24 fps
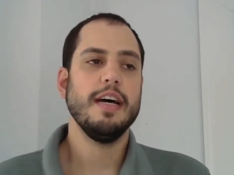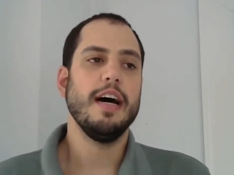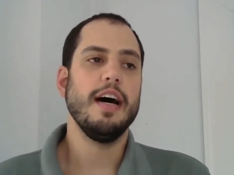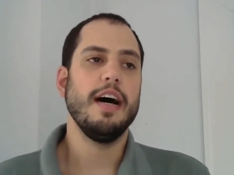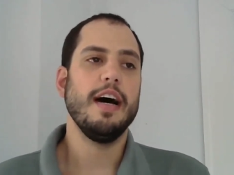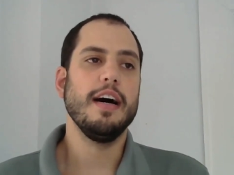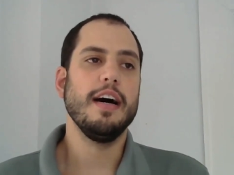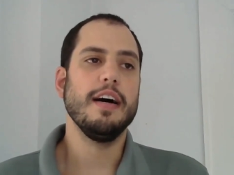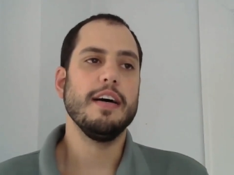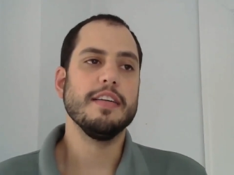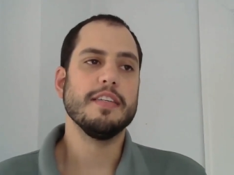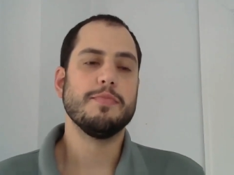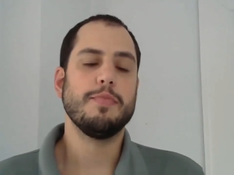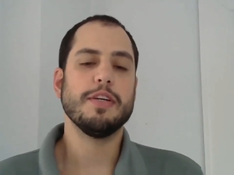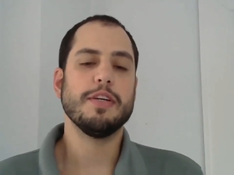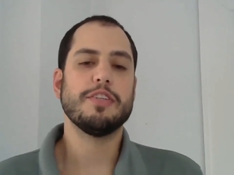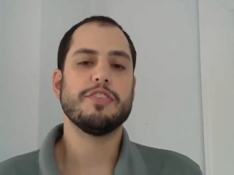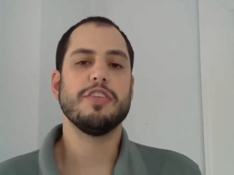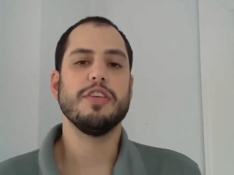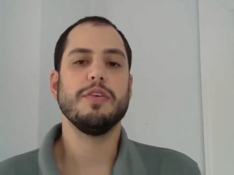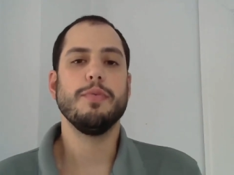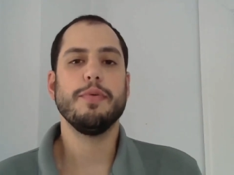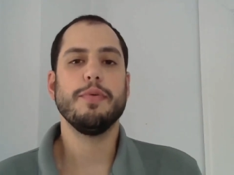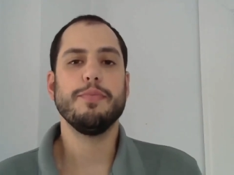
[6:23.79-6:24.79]
uh,
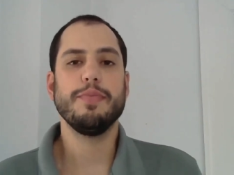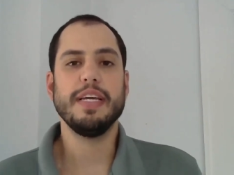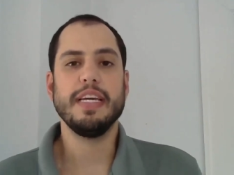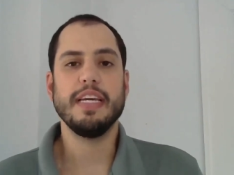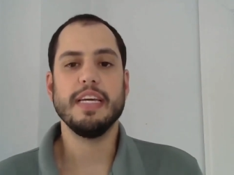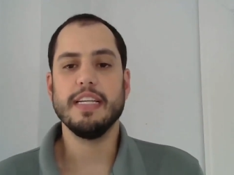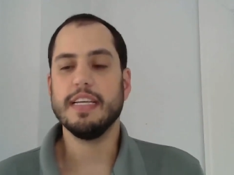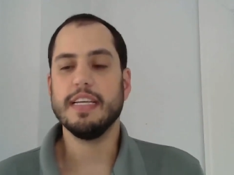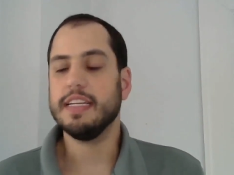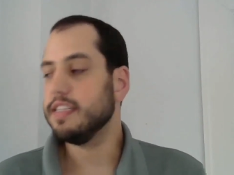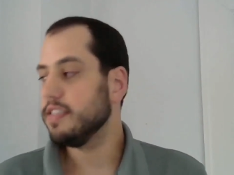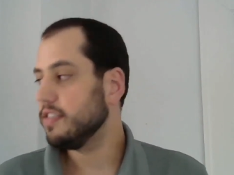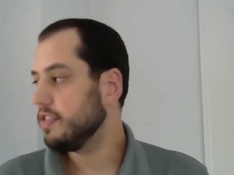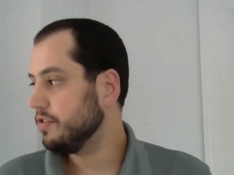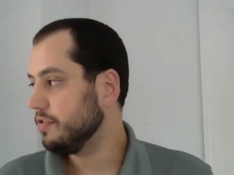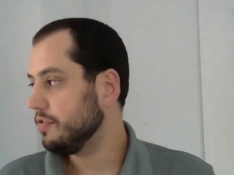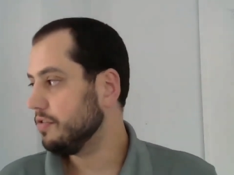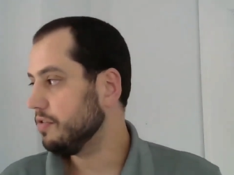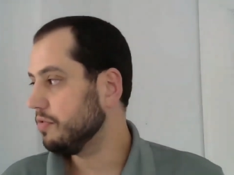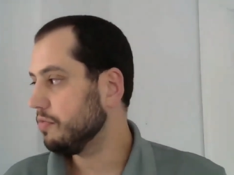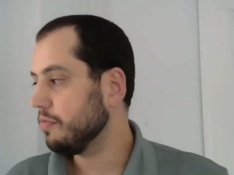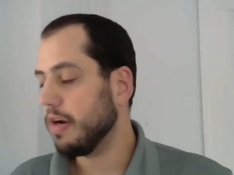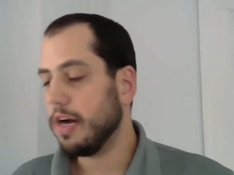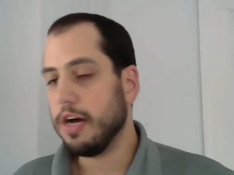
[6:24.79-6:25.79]
especially when we get into
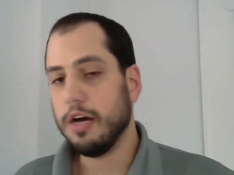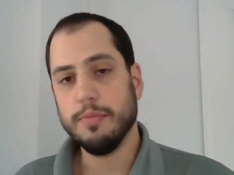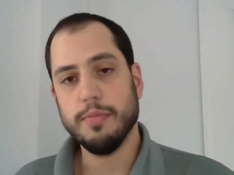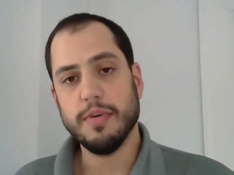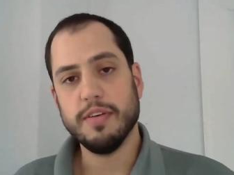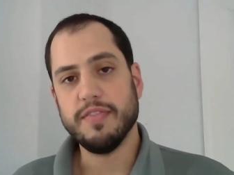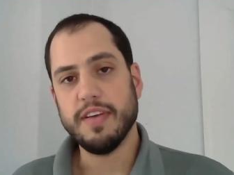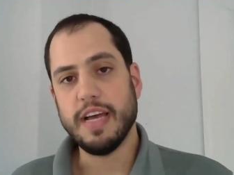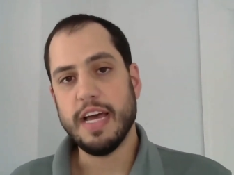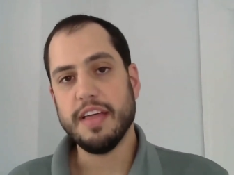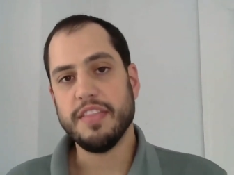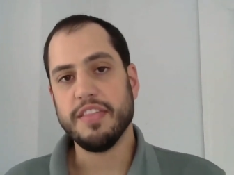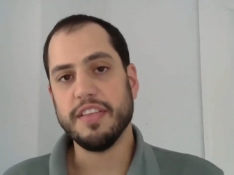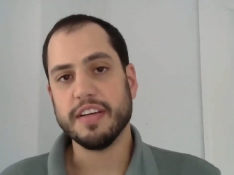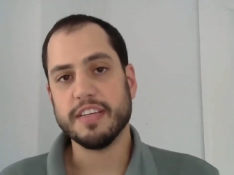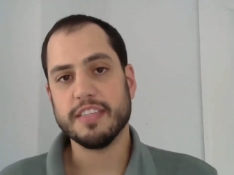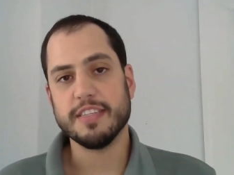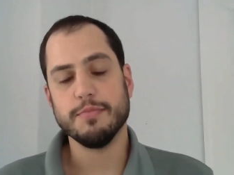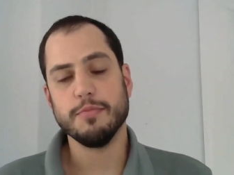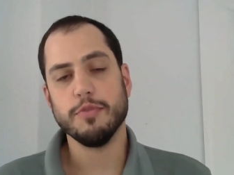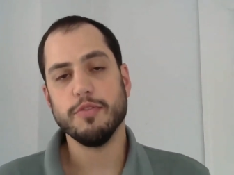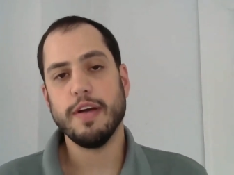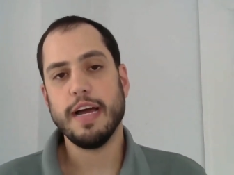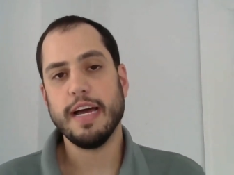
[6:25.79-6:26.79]
the realm of
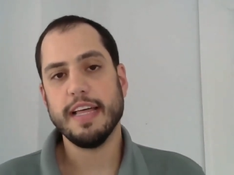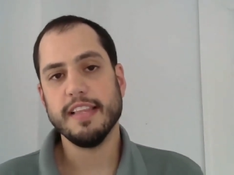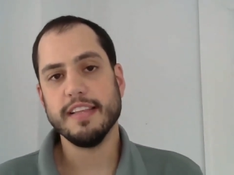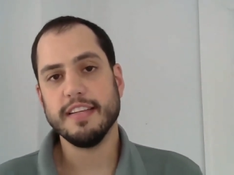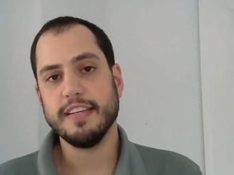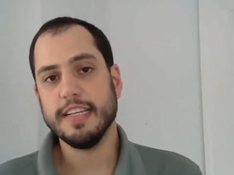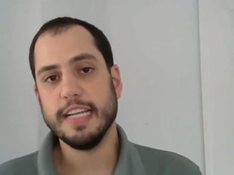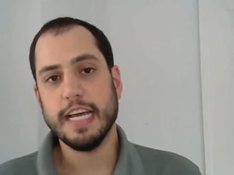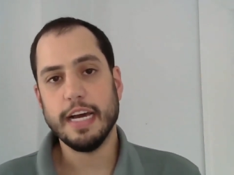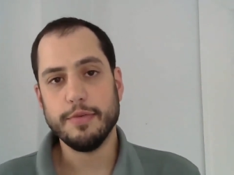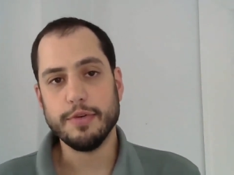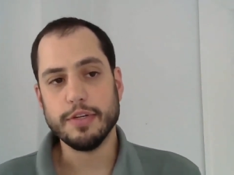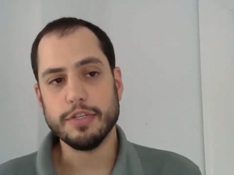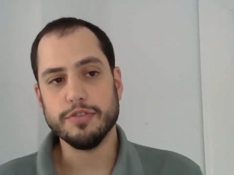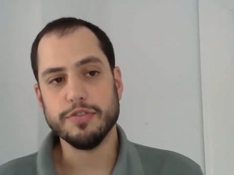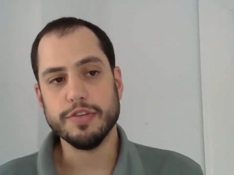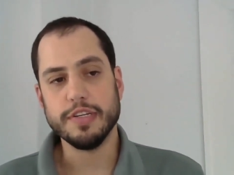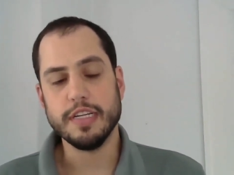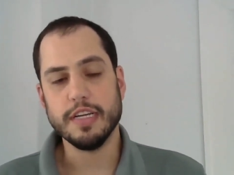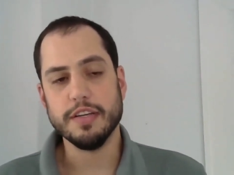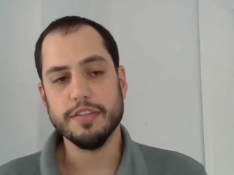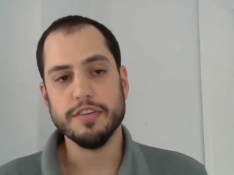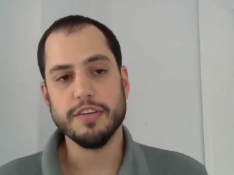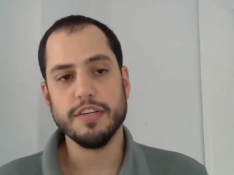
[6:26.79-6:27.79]
ethics and morality and how we
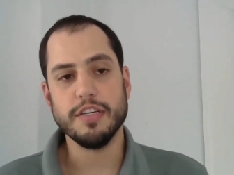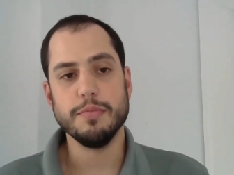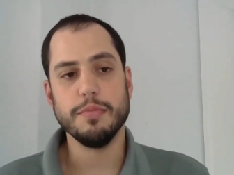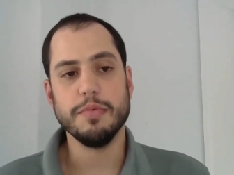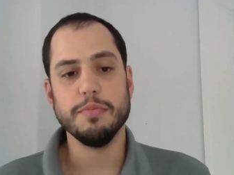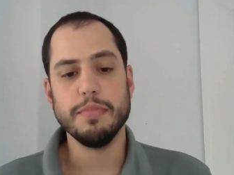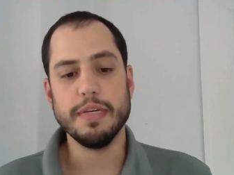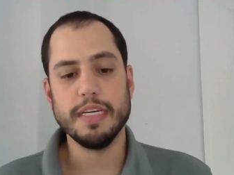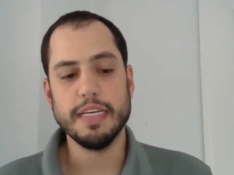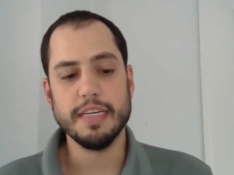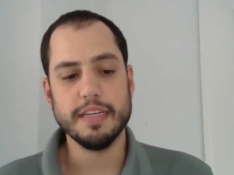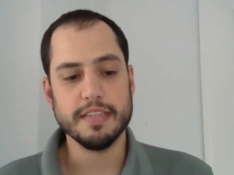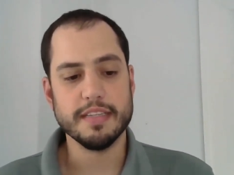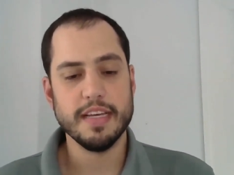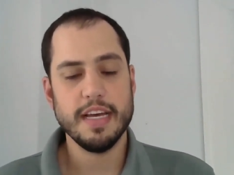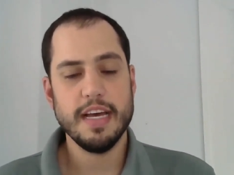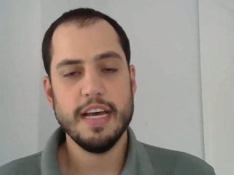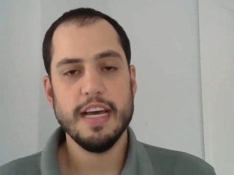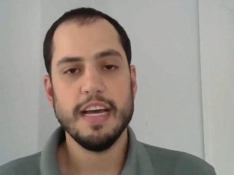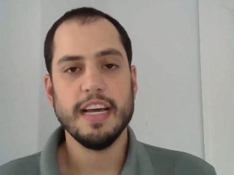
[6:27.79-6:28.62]
treat other human beings,